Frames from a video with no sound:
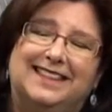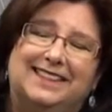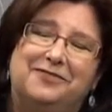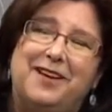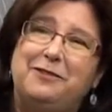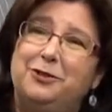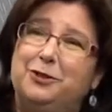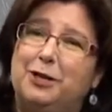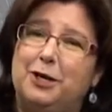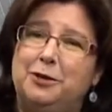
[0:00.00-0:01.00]
Fountain
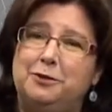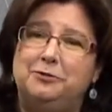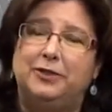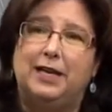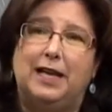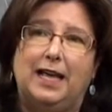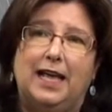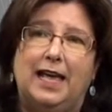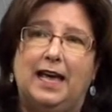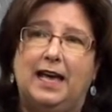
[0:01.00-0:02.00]
Grove
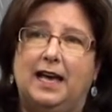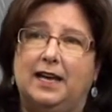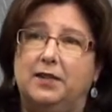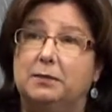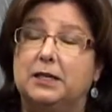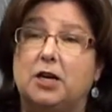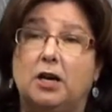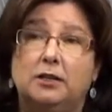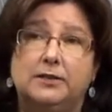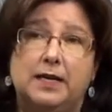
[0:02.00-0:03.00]
and the
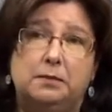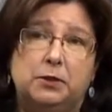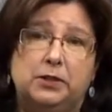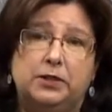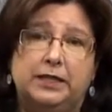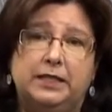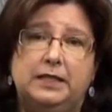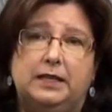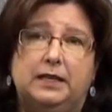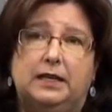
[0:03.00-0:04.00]
McDonald neighborhood.
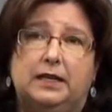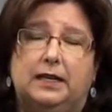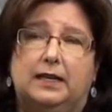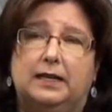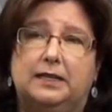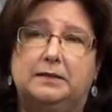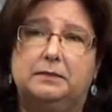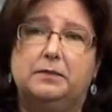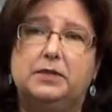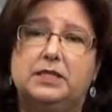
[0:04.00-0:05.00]

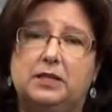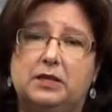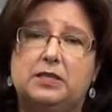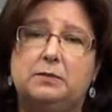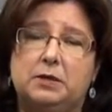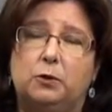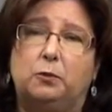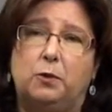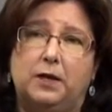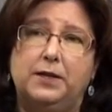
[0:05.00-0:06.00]
Some of the more
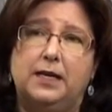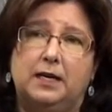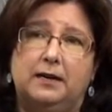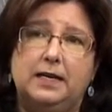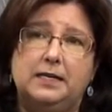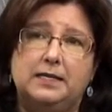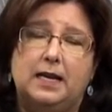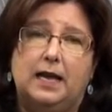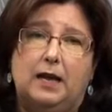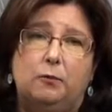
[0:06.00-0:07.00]
wealthy areas.
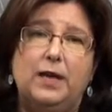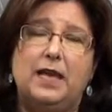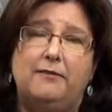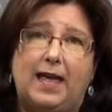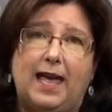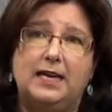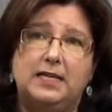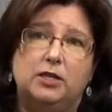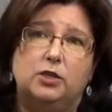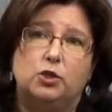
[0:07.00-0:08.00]
We have had
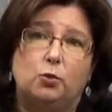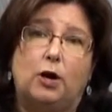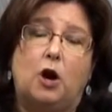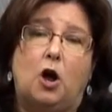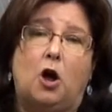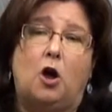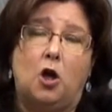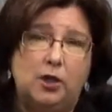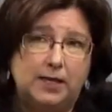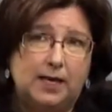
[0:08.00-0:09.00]
years where
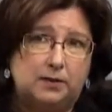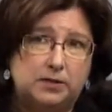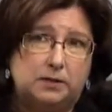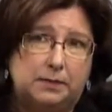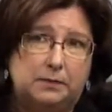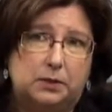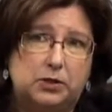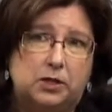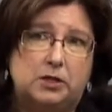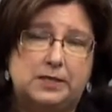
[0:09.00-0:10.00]
all the council
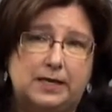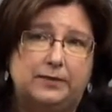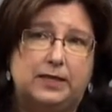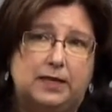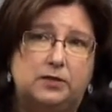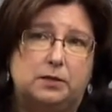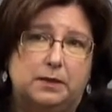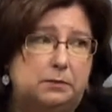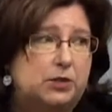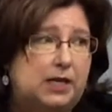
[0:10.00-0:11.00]
members, all 7 council members